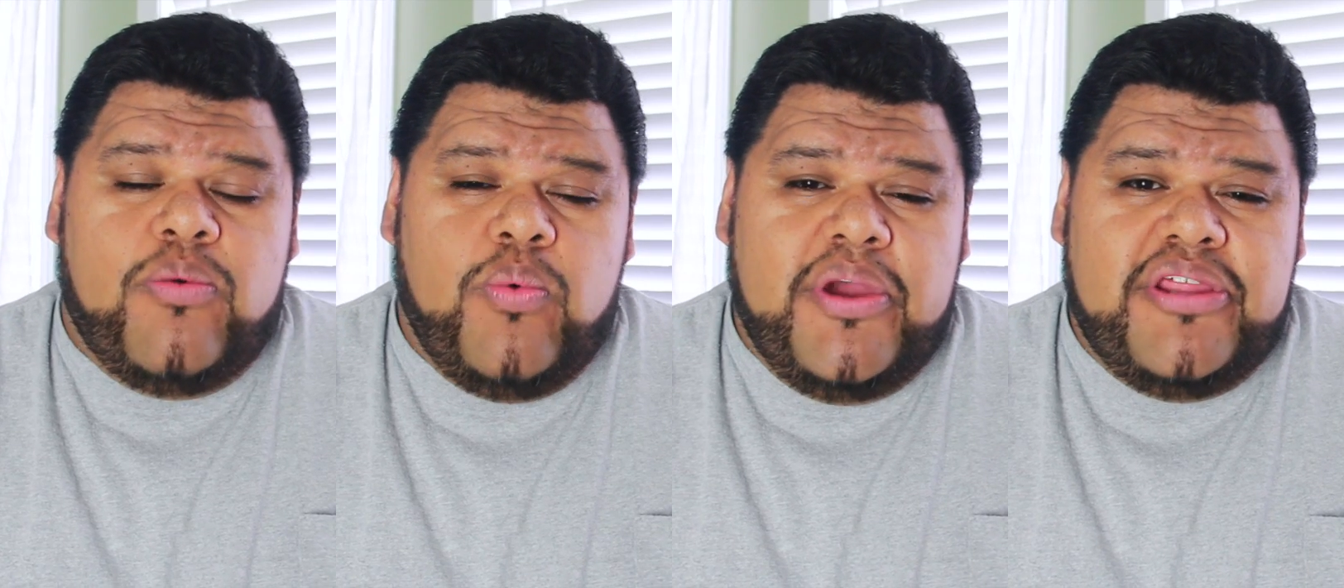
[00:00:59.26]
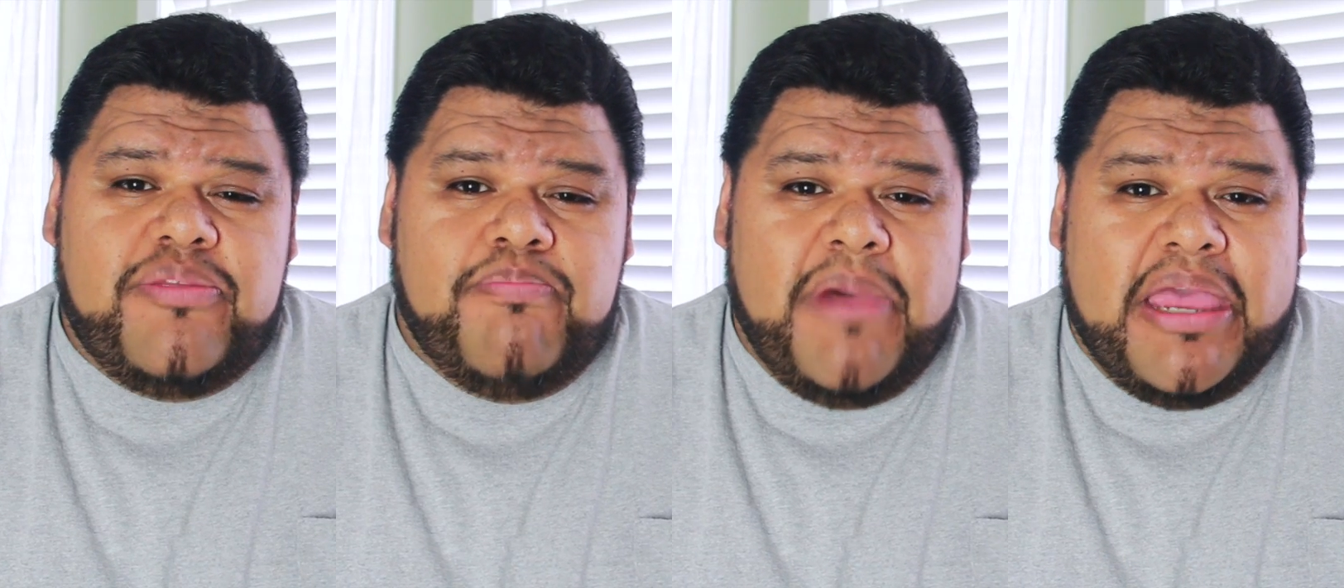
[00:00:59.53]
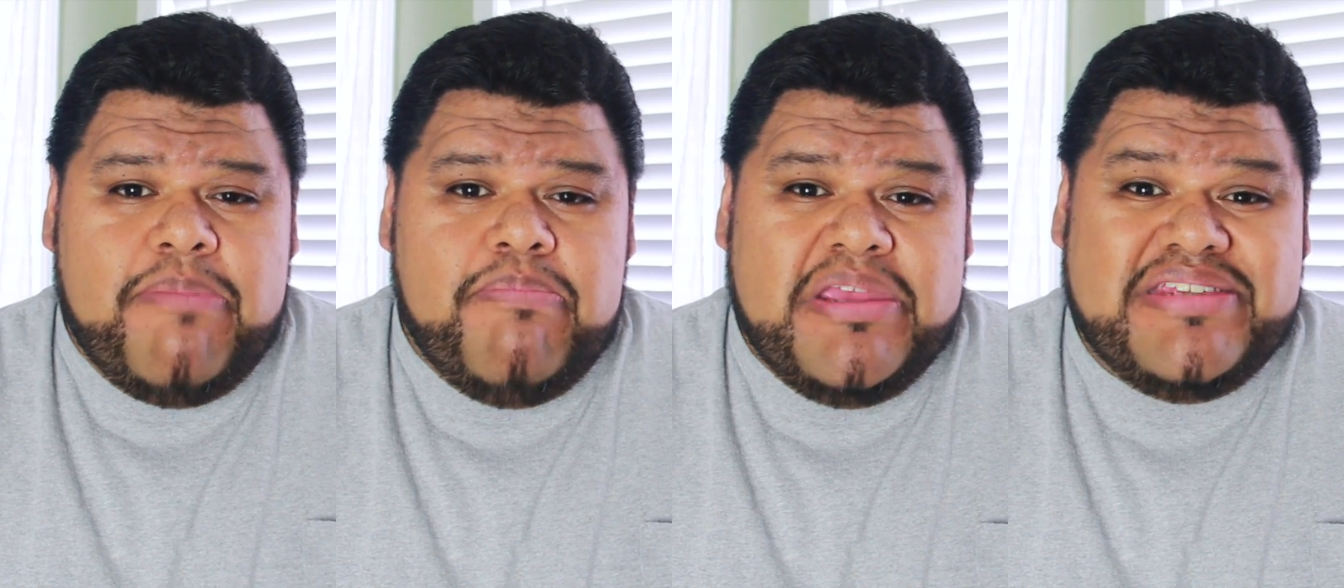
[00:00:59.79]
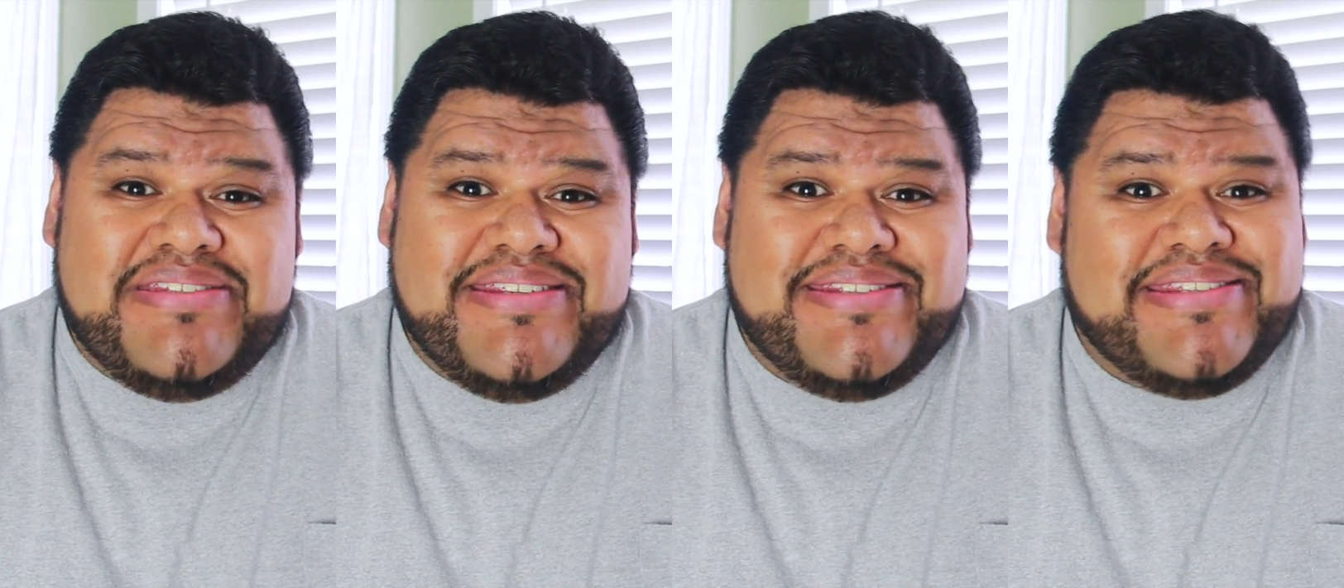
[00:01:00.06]
with my
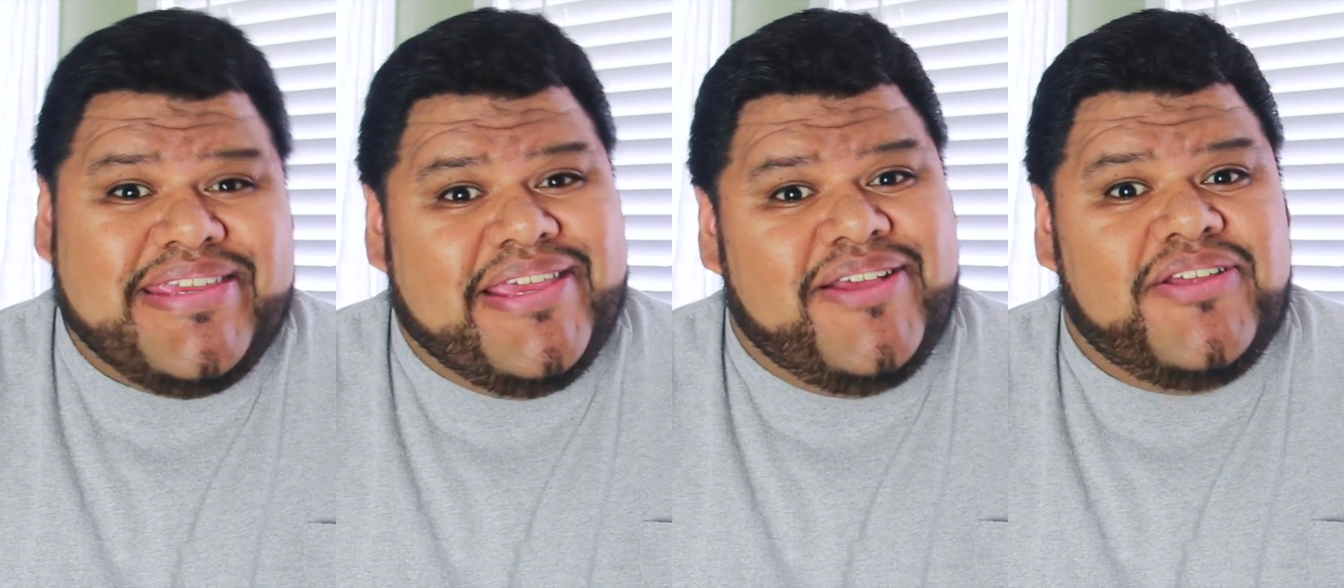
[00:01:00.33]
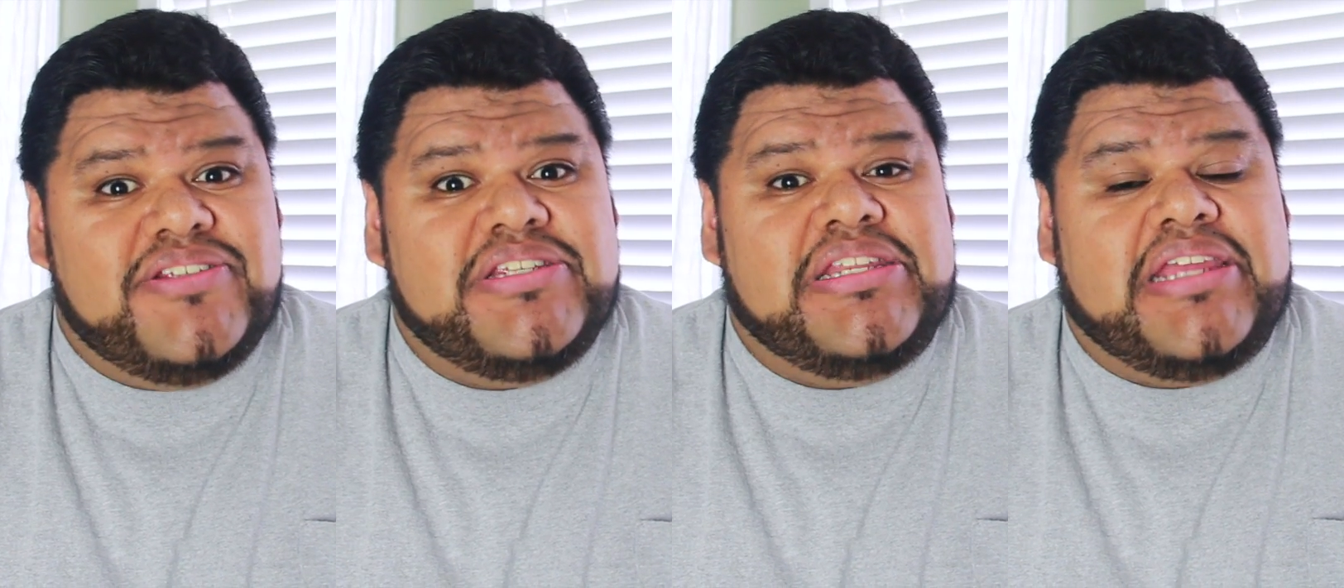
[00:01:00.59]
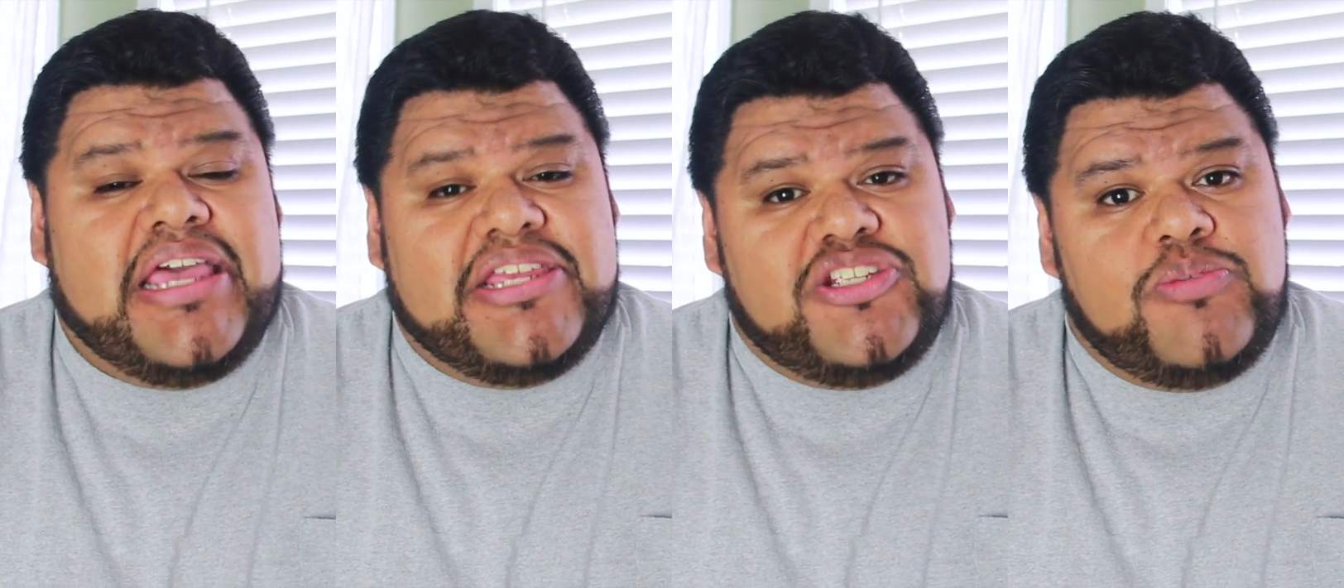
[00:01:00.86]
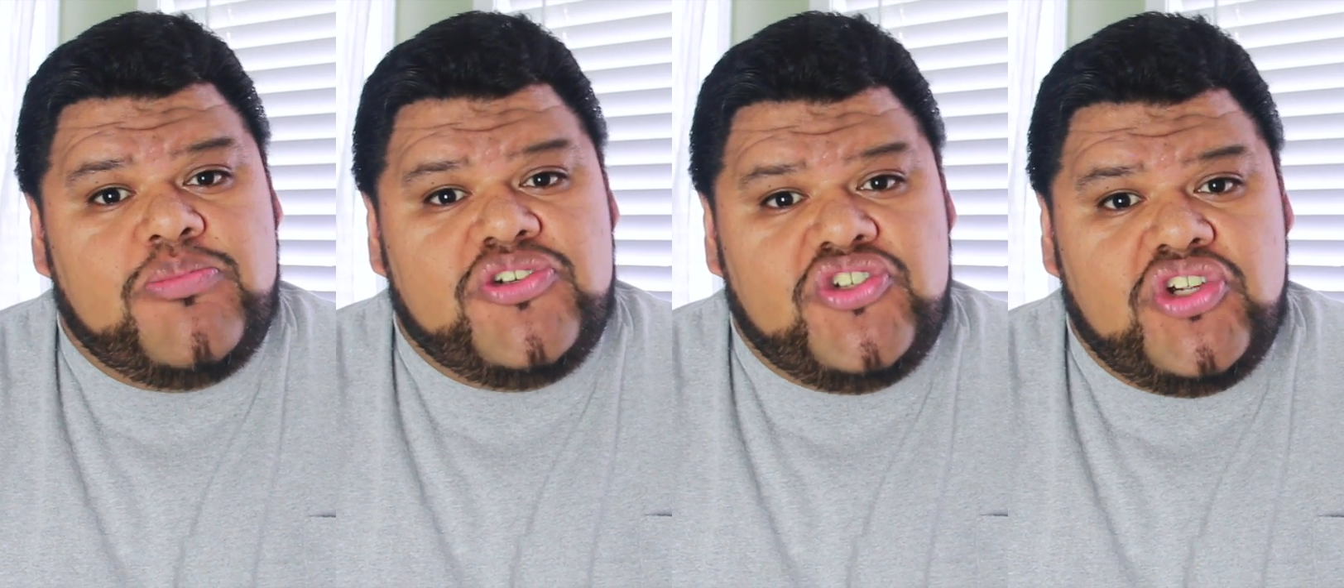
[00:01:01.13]
business skills in
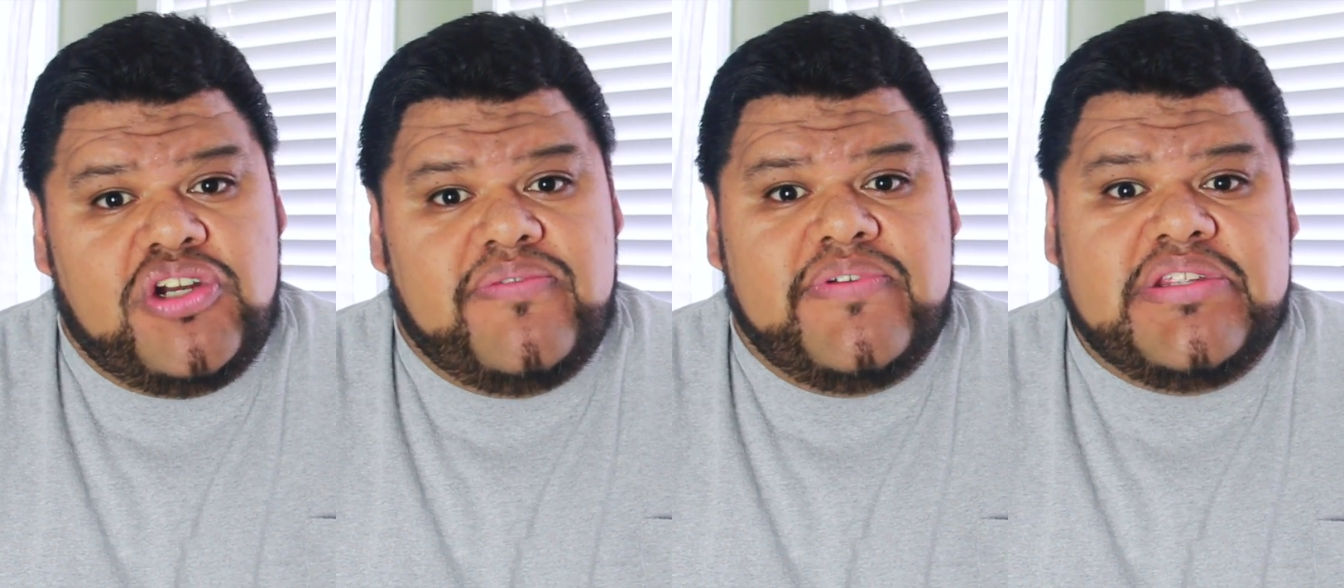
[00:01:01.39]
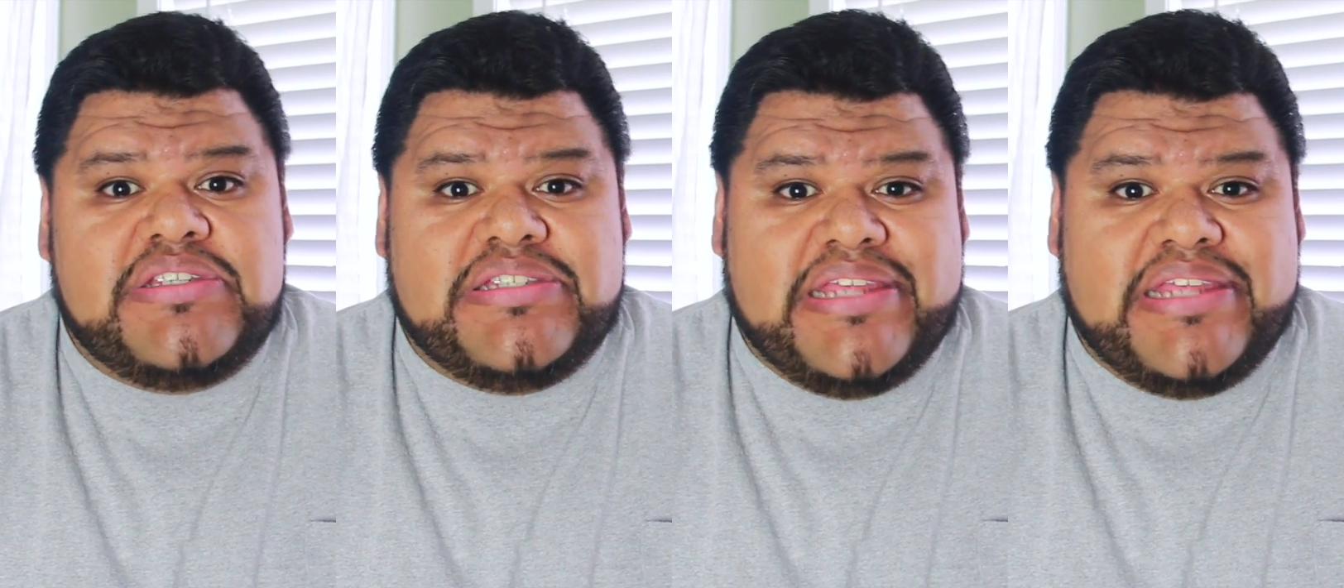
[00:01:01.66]
customer service,